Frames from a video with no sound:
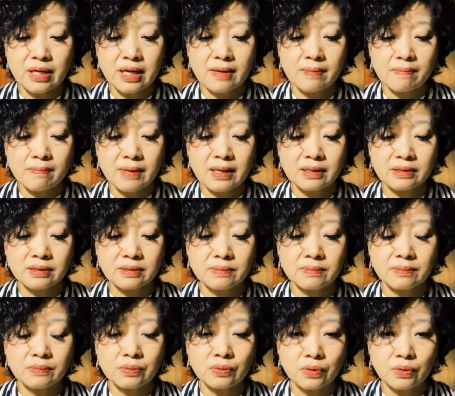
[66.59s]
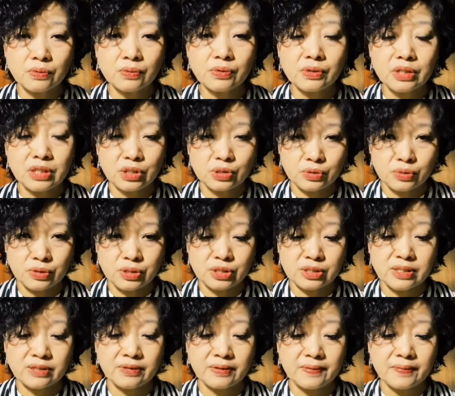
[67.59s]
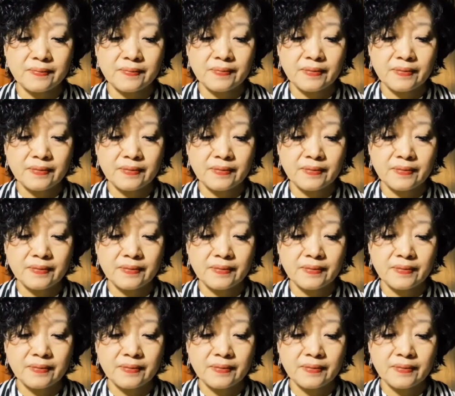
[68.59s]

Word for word: and make them known to each other.